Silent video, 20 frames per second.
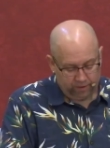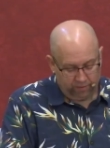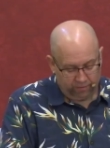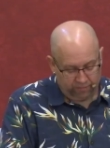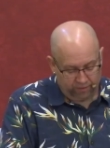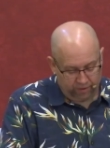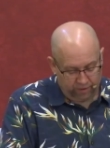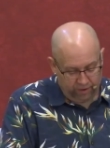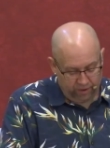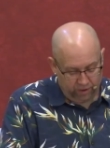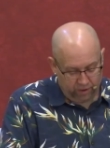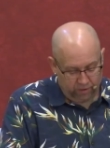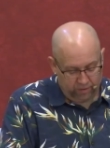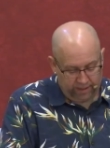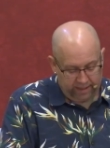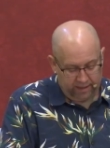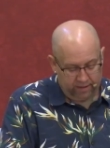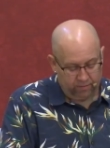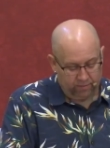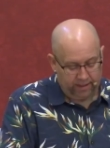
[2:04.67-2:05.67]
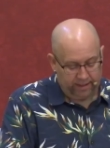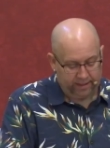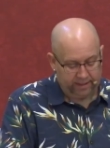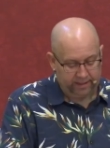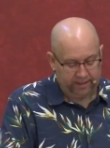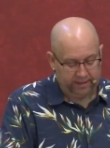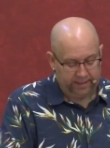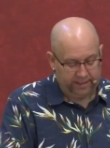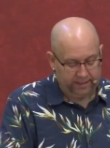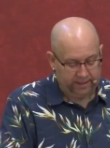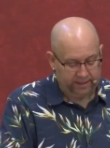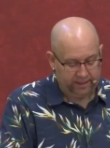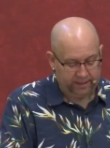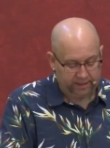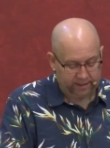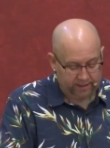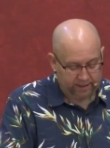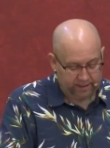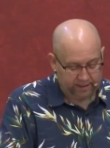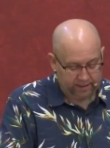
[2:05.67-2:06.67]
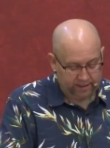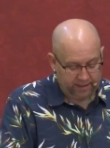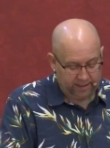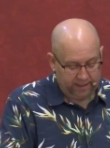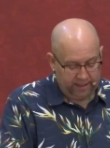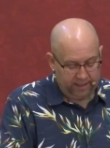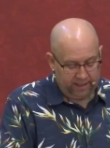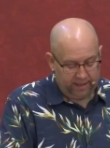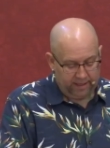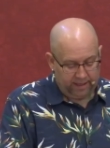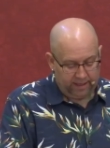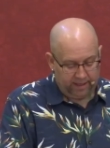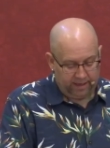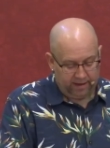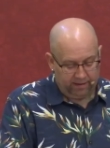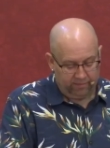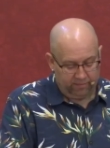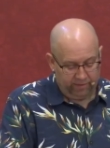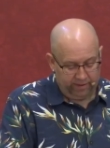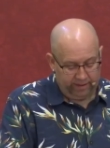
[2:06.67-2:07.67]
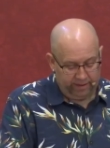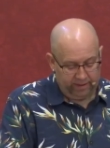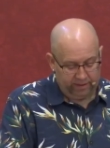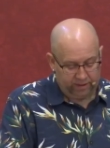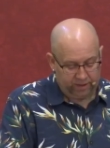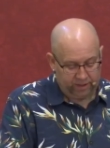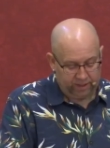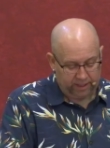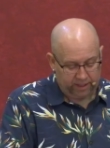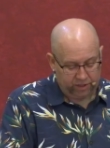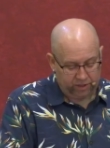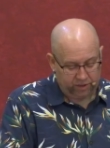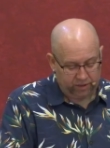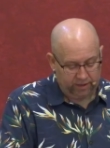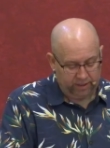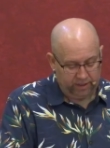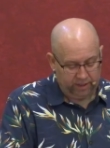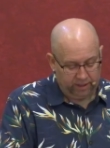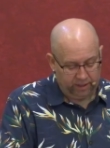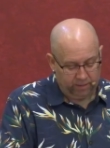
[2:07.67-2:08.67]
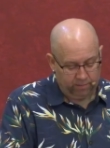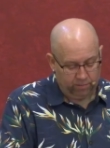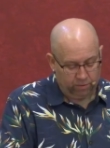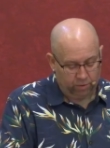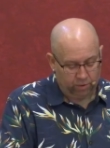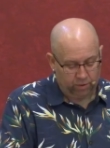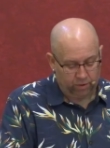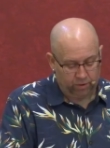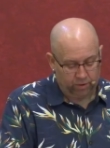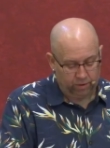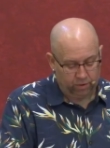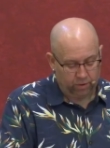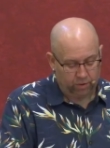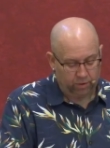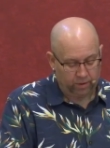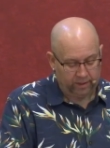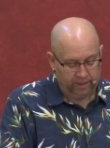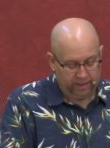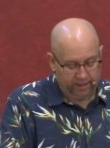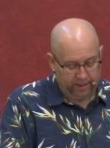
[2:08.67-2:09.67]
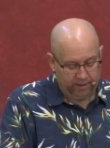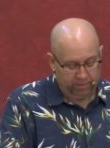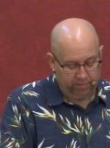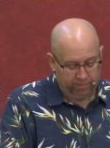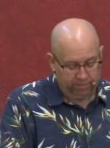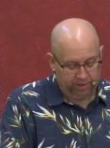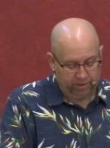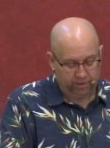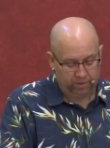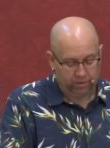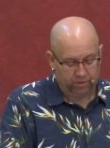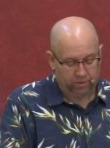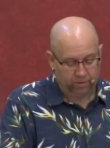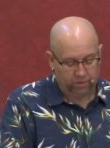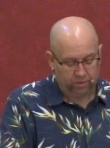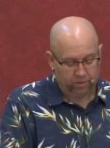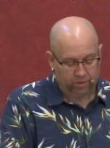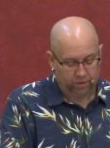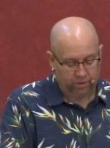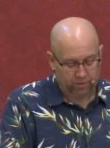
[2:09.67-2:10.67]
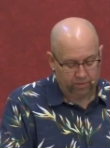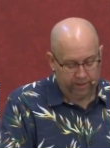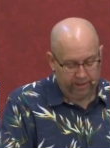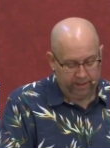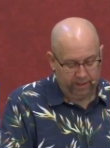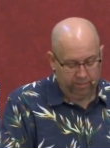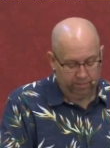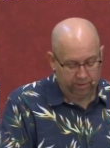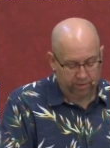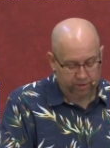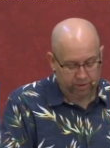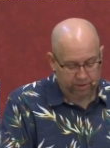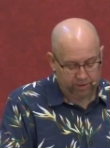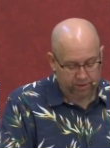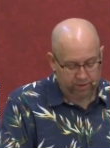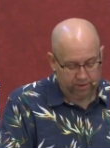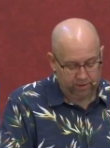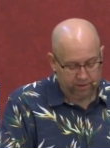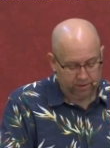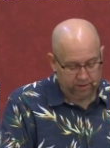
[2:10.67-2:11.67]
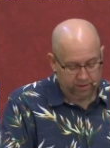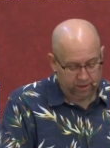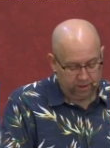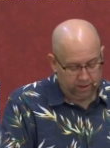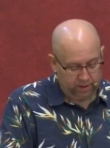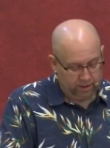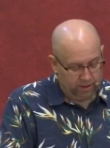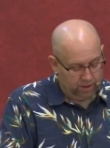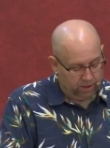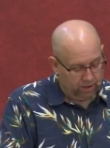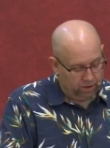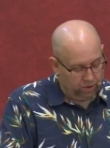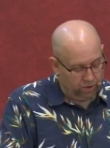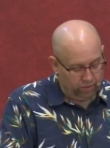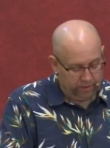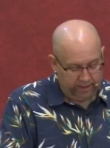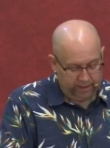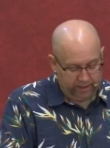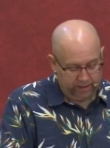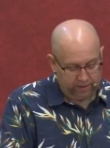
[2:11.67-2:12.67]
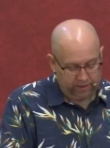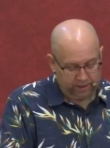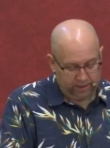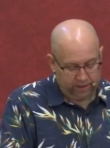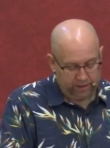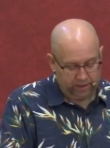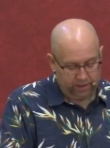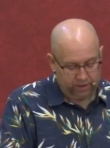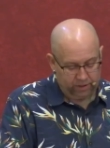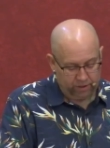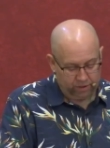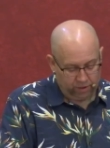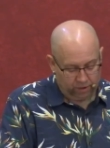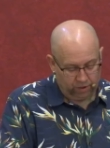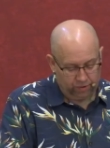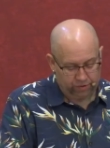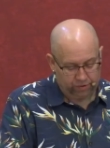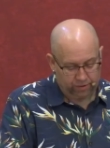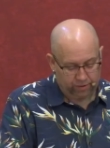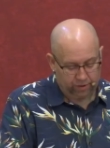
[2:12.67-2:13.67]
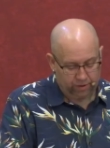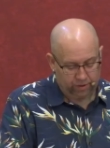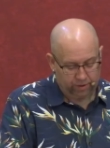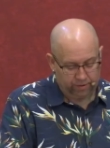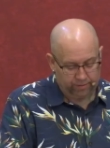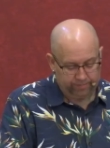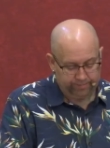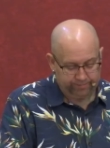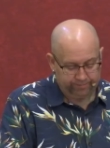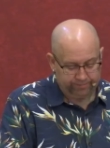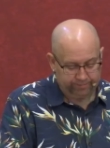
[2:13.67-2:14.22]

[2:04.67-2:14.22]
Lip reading: For know and recognize this, every sexually immoral or impure or greedy person who is an adulterer